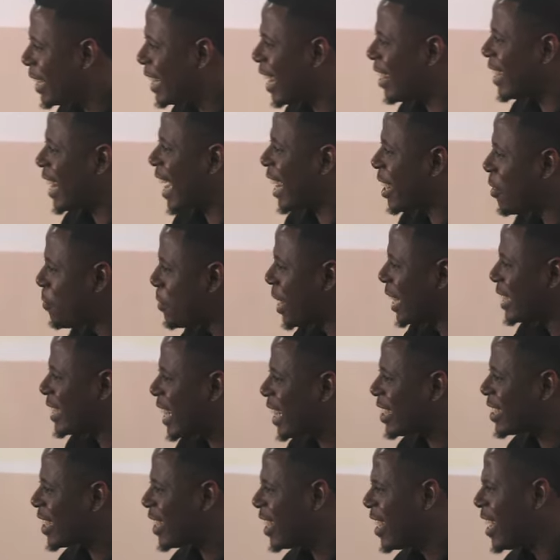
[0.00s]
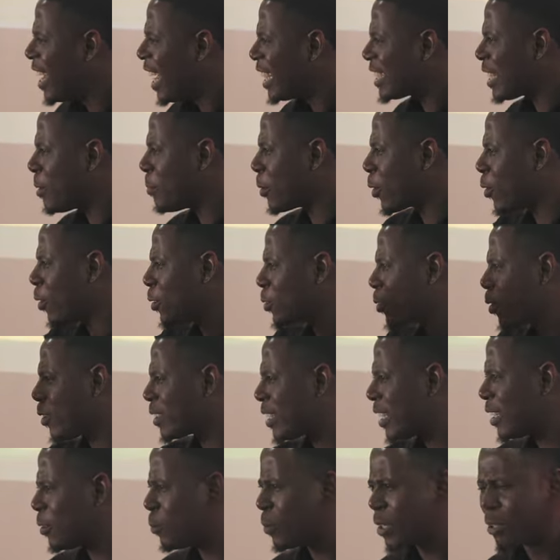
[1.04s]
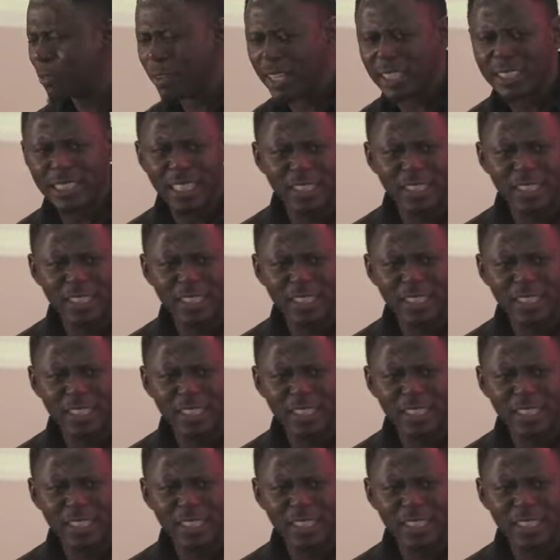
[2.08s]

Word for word: me. Now they are giving me extension. I said, Because God said He will give you